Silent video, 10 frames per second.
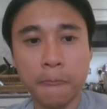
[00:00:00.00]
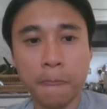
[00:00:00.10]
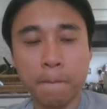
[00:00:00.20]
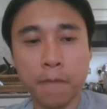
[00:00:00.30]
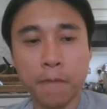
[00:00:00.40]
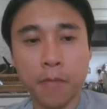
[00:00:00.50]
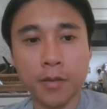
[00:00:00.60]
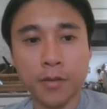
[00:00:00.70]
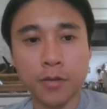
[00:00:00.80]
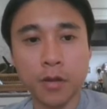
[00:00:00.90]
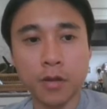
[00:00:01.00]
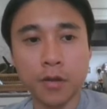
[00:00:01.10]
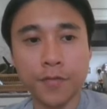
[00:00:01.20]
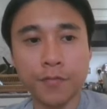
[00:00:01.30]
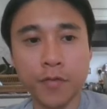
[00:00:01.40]
And there's quite a lot of
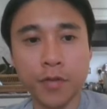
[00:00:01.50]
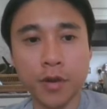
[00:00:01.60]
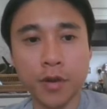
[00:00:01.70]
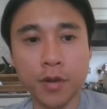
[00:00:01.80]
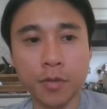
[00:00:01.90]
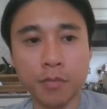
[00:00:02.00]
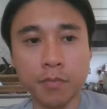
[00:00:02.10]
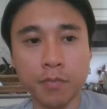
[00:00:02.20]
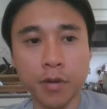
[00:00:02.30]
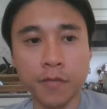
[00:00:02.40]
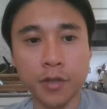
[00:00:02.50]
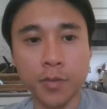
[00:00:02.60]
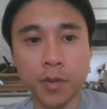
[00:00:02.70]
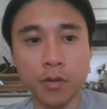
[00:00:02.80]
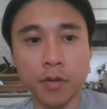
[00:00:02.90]
river cards we can bluff on as
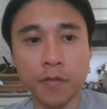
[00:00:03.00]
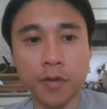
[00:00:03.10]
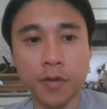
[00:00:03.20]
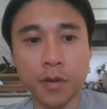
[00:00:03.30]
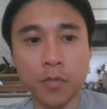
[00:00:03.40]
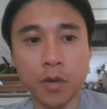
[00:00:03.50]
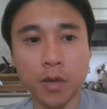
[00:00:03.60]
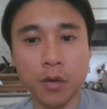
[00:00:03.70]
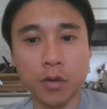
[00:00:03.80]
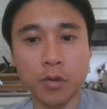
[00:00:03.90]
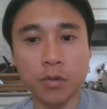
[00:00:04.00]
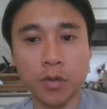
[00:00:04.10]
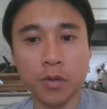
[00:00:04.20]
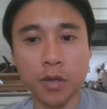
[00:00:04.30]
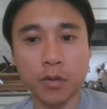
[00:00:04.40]
well if we get called here
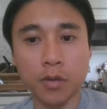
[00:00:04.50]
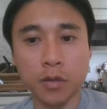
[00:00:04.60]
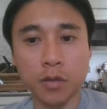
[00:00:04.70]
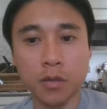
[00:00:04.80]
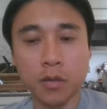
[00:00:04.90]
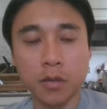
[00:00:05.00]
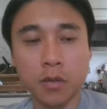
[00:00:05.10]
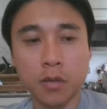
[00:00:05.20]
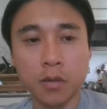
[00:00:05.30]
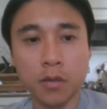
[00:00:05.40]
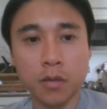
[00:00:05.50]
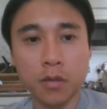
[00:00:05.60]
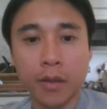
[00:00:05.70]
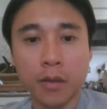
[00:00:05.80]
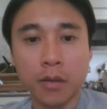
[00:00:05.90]
on the turn.
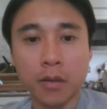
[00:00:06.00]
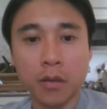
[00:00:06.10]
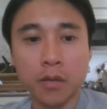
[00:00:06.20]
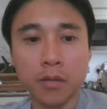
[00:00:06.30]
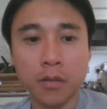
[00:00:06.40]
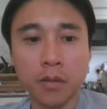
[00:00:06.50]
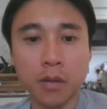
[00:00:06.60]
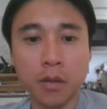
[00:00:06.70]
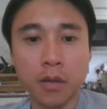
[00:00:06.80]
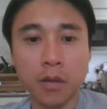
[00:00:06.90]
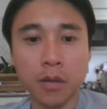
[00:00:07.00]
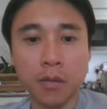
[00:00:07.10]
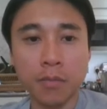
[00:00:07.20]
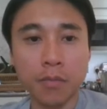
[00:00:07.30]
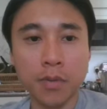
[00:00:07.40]
And I think
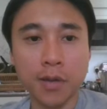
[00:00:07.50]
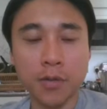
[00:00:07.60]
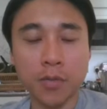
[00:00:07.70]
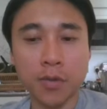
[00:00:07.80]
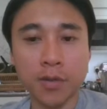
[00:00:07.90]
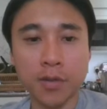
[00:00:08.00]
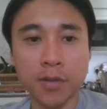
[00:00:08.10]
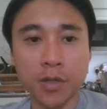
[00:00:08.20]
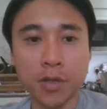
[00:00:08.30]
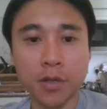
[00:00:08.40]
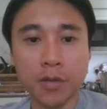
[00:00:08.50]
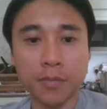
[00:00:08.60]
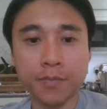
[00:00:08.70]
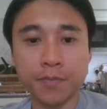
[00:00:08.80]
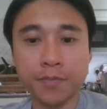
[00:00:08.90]
that's one such card.
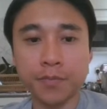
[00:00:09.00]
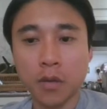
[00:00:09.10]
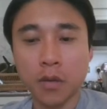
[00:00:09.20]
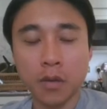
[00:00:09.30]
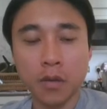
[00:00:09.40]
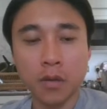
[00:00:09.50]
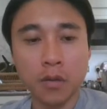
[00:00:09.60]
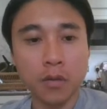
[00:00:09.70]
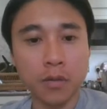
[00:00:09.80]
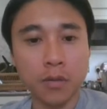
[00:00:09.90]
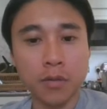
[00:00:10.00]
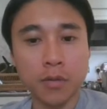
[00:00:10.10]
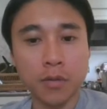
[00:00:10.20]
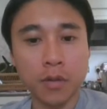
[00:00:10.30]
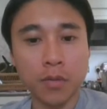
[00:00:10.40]
Right, so
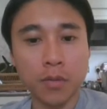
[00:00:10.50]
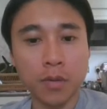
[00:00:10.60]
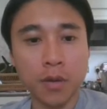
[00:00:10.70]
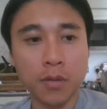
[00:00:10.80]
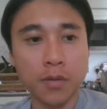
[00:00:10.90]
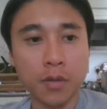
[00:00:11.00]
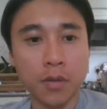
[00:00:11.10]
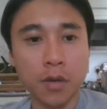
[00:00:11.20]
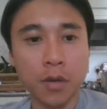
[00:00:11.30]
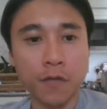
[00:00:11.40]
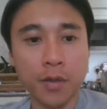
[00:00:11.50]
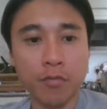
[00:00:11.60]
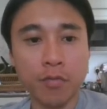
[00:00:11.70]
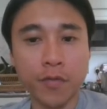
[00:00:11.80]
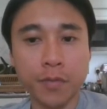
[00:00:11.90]
we're going to overbet the river.